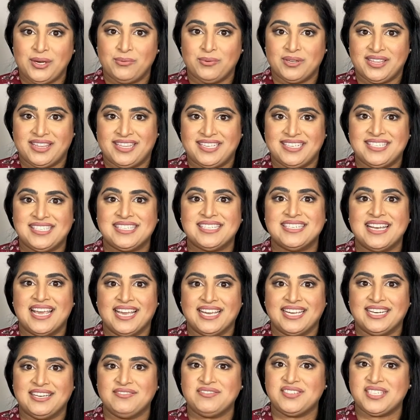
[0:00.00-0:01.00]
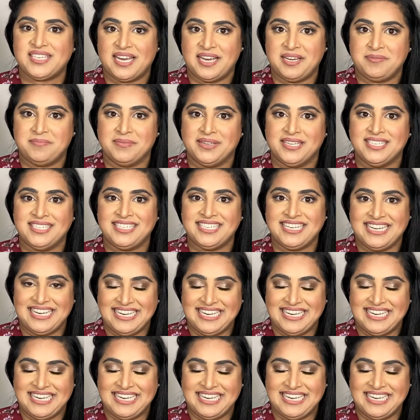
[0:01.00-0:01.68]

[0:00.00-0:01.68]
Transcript: with this negative statement